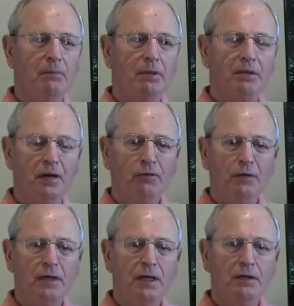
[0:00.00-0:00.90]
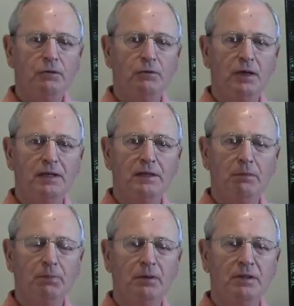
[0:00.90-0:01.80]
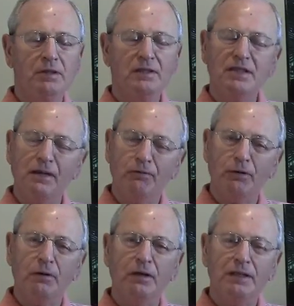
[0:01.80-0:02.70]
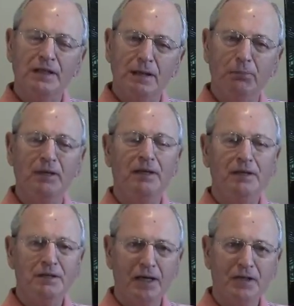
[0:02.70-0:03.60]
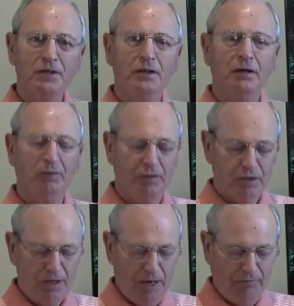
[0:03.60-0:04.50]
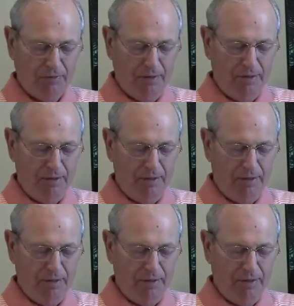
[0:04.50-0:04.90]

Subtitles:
but definitely into a stiffer tip section of the shaft.